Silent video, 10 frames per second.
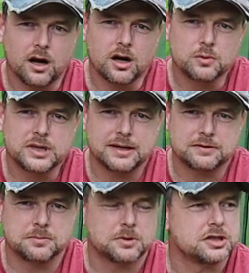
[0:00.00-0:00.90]
I would have
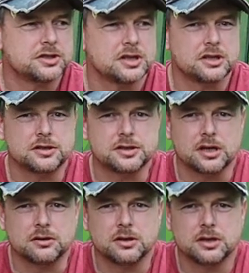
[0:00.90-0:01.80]
some concerns
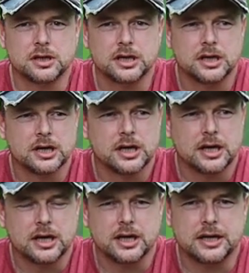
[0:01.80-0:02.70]
though.
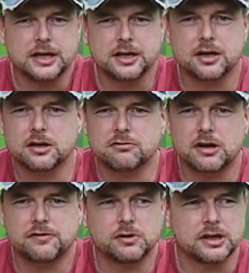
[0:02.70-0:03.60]
In any kind of
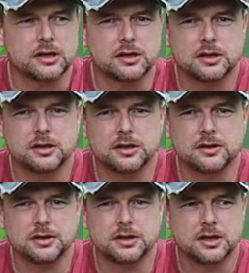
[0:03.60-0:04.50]
rough weather, you
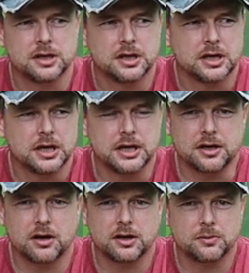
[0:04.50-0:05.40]
know, in in
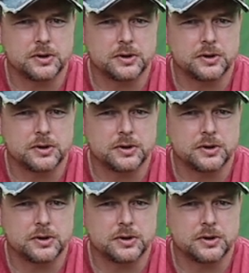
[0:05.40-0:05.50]
high